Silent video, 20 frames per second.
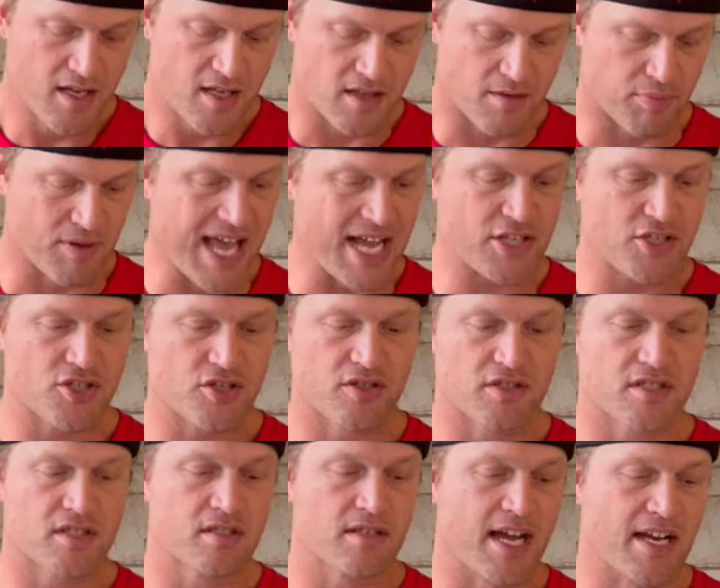The
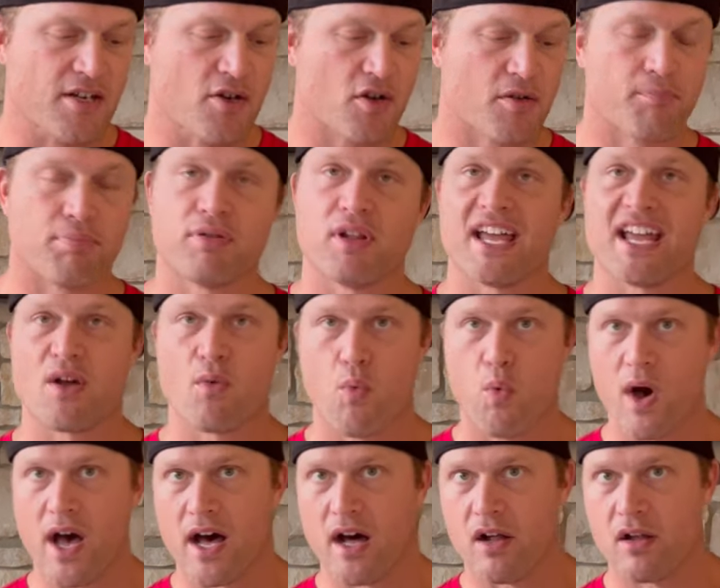Blackshirts, I noted, playing
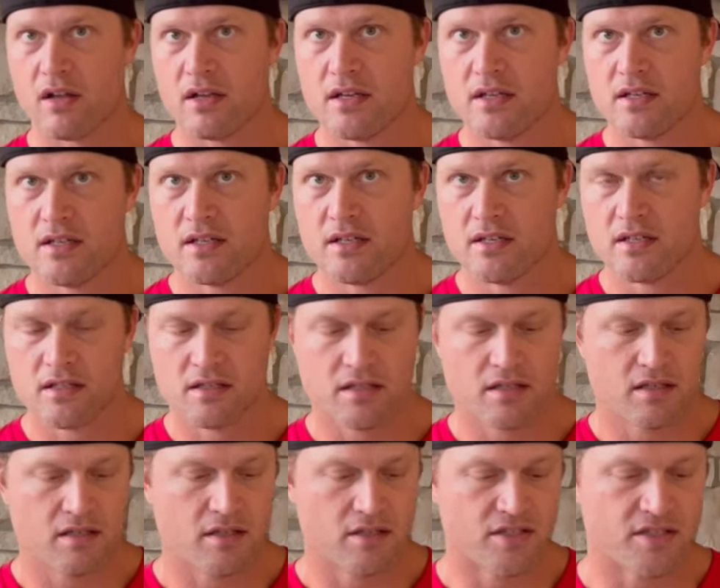well
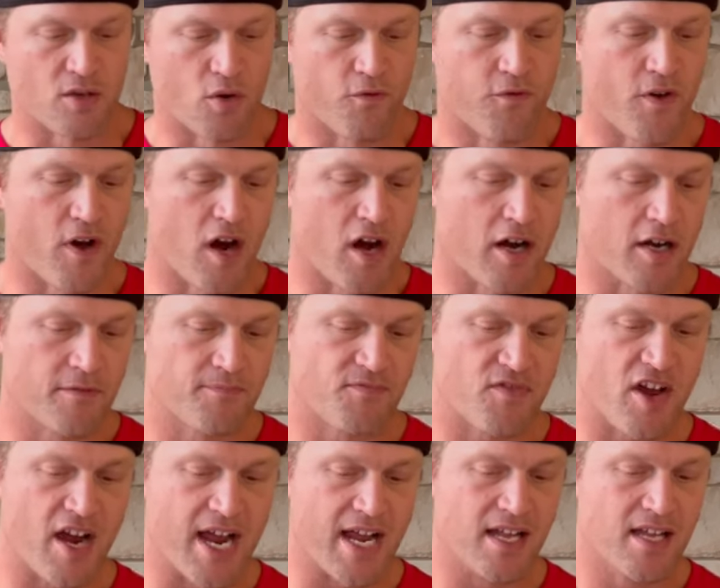so far. All
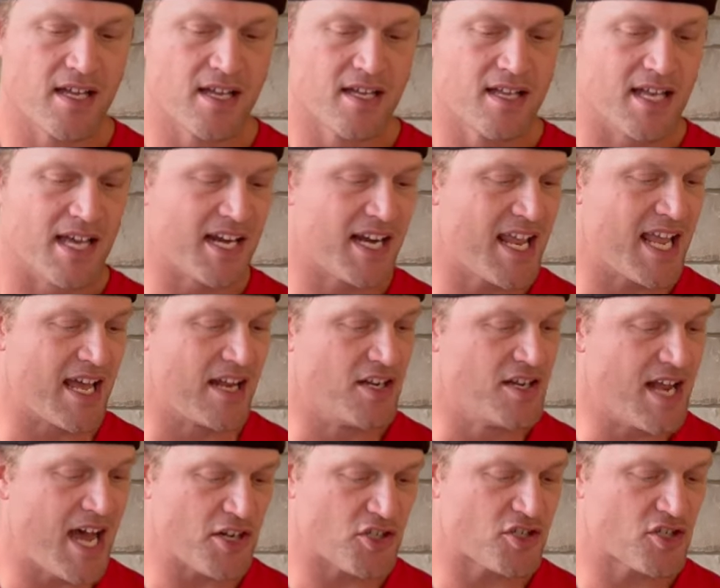right. And
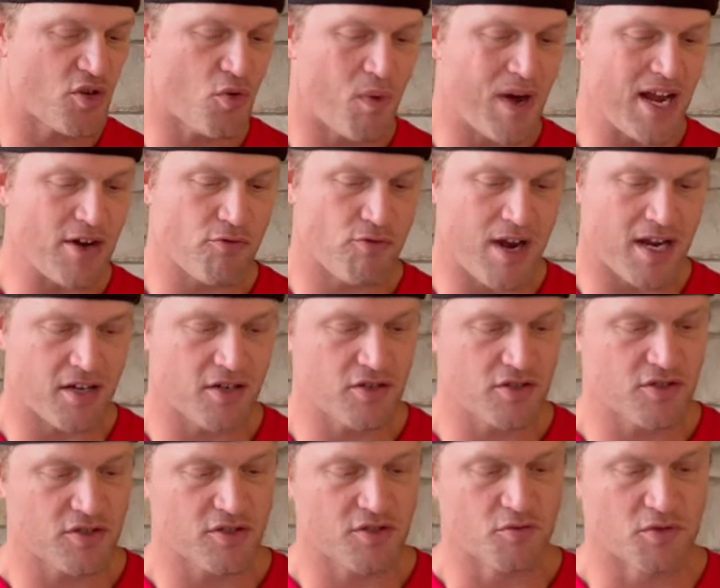again, not sure why
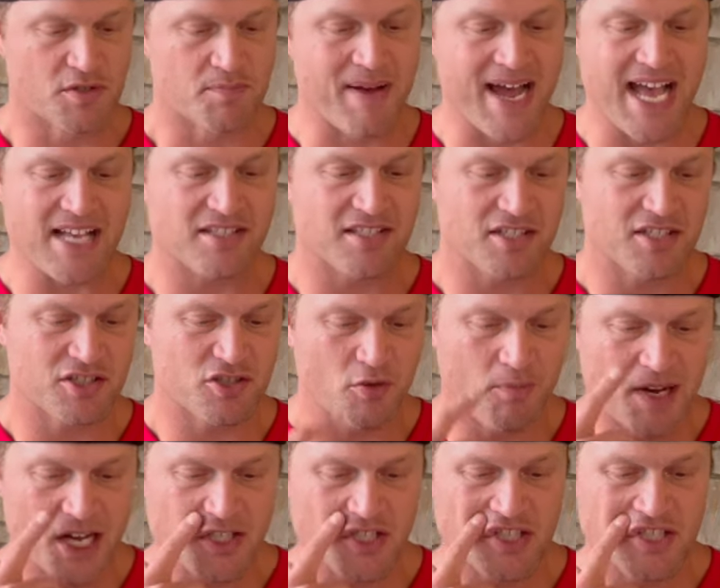Rutgers was passing so
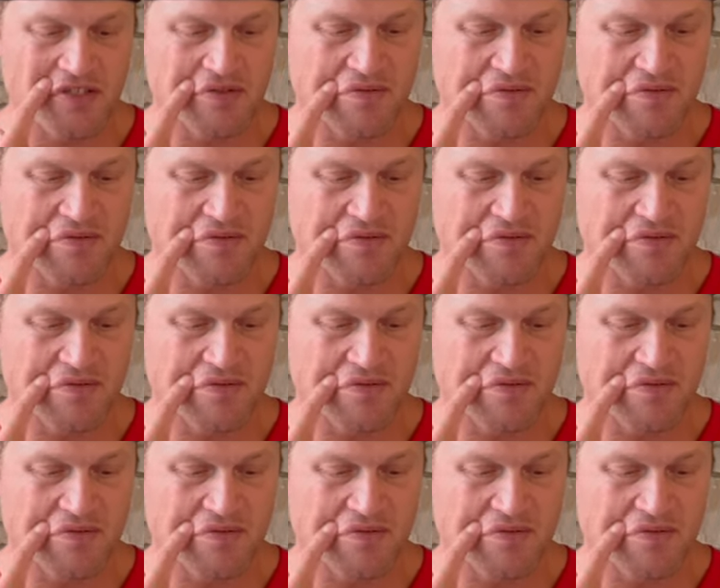much.